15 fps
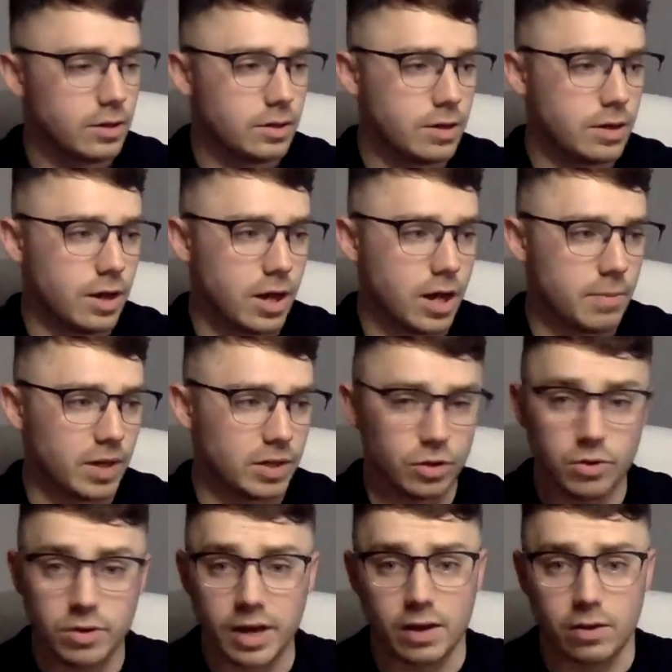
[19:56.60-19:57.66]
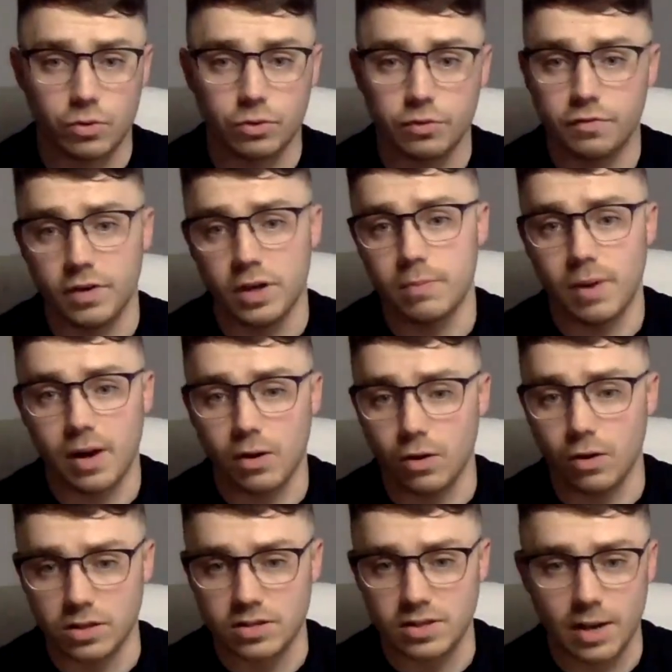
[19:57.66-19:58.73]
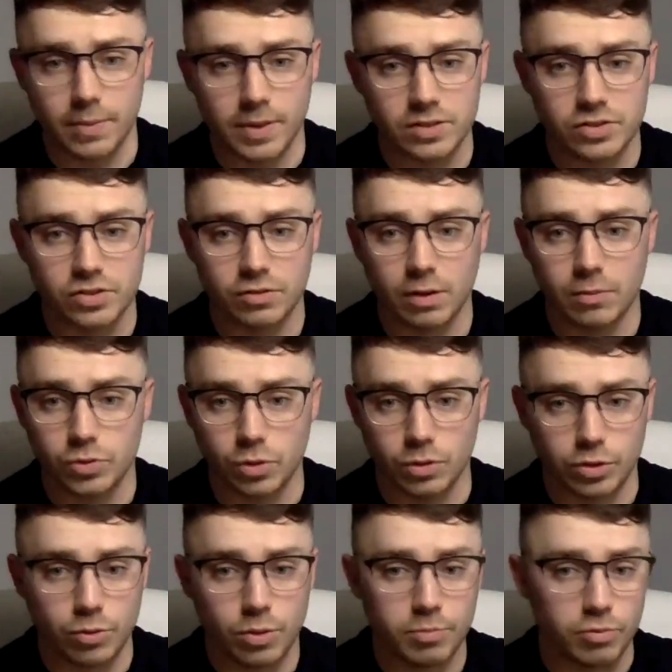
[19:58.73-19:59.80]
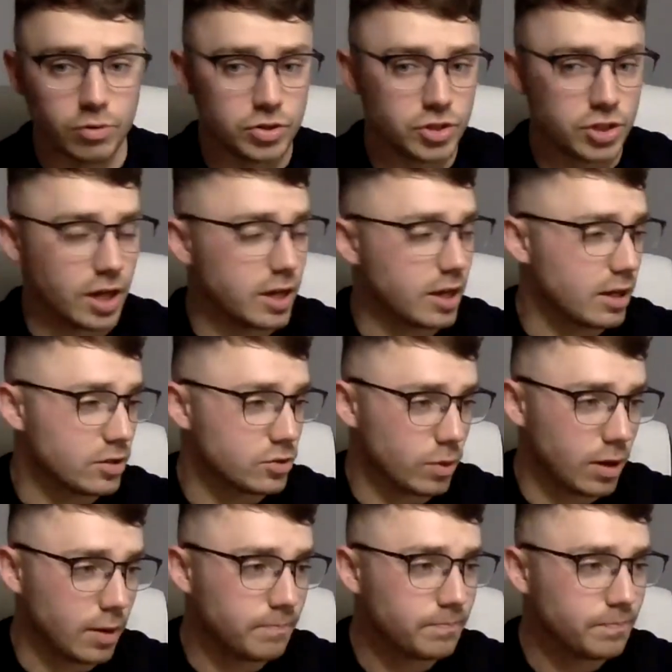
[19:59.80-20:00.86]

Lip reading: I do get good feedback all the time on Instagram, so I do appreciate it as well.